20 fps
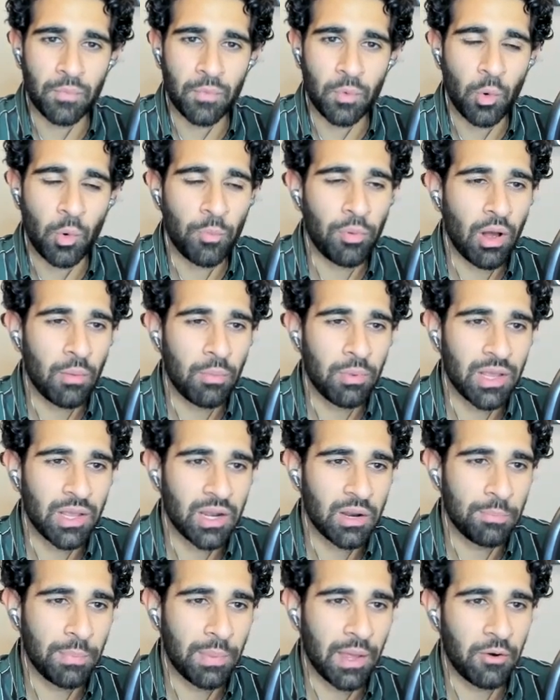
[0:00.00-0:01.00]
we'll probably
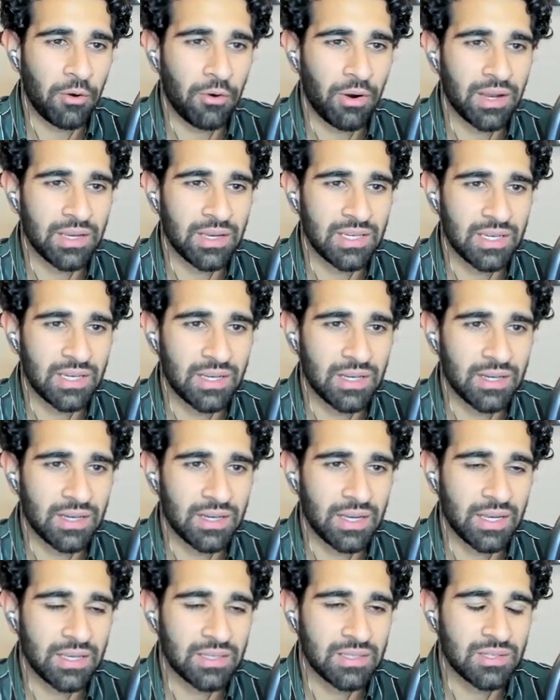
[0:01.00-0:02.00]
get a better
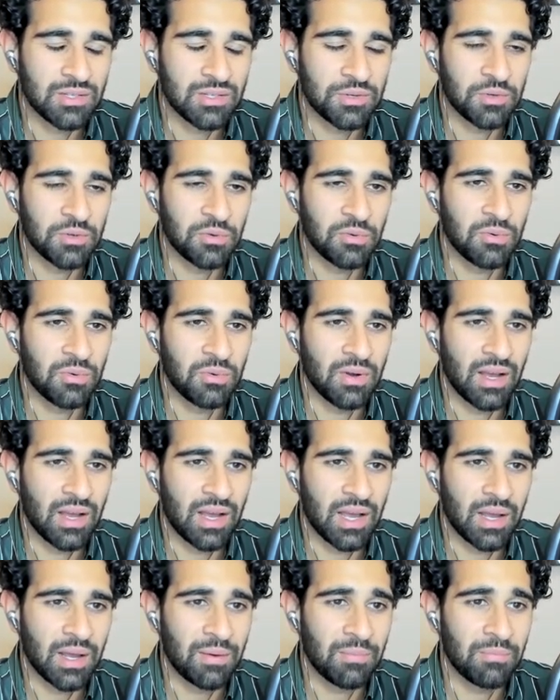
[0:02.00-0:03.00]
idea as to
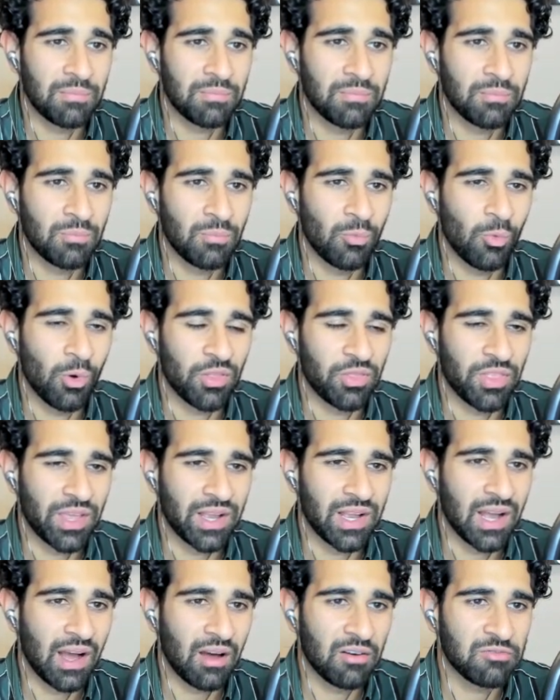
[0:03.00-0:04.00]
what they
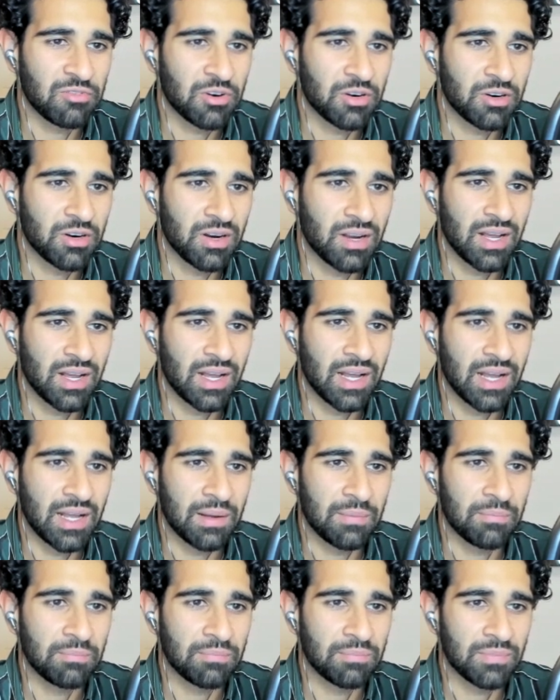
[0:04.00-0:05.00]
cover
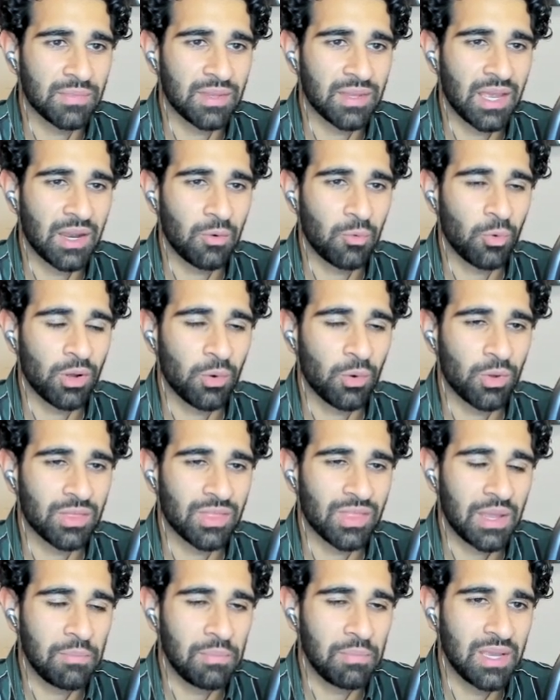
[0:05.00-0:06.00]
and
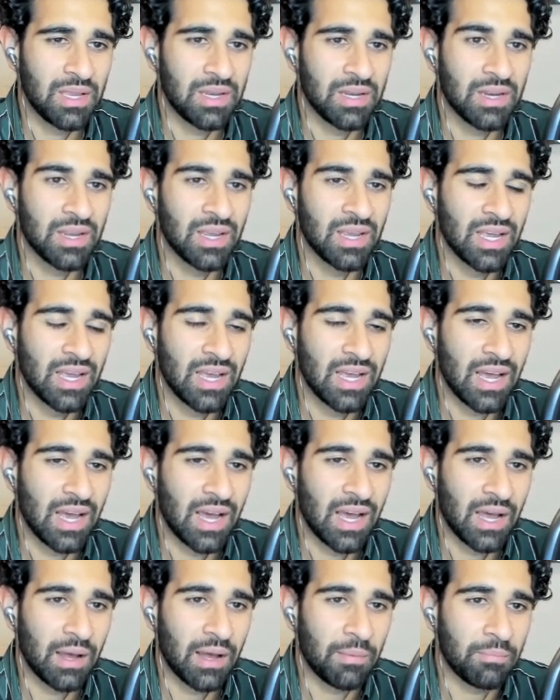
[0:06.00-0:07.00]
what they mean
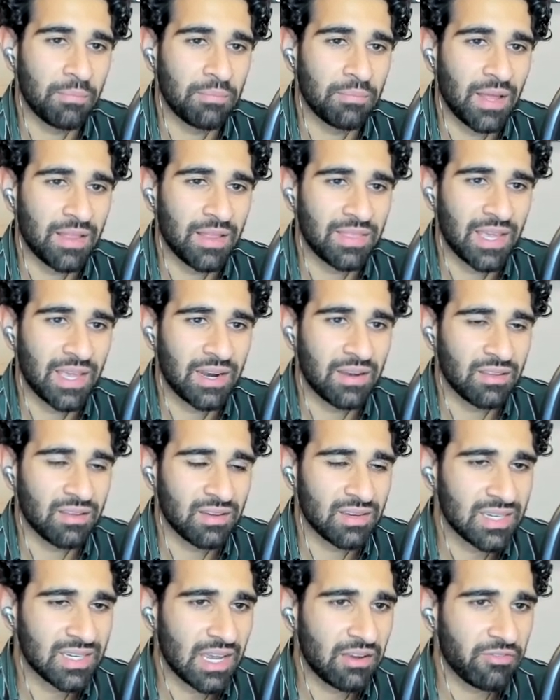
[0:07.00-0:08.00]
at the end of
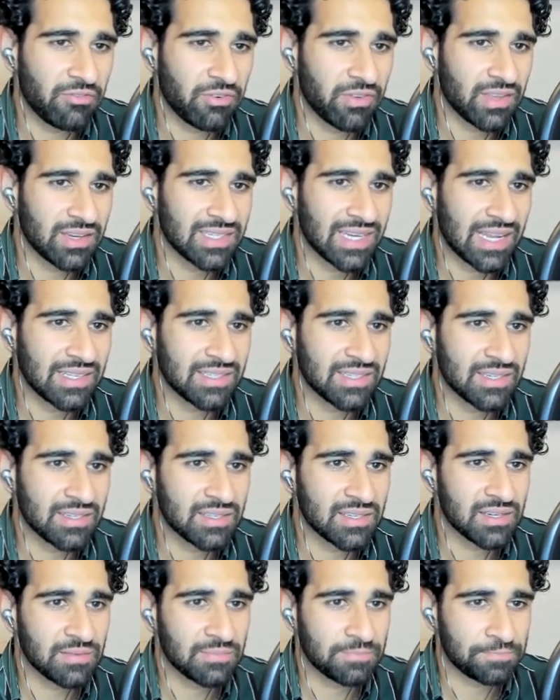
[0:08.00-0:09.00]
the day for the
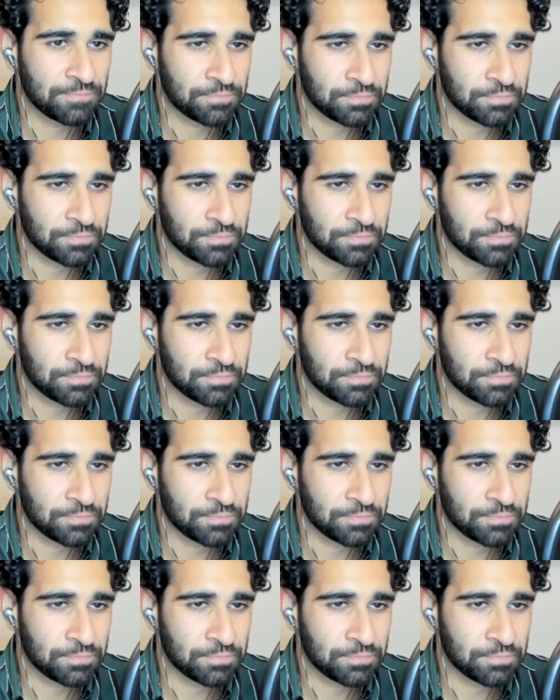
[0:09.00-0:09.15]
dentist,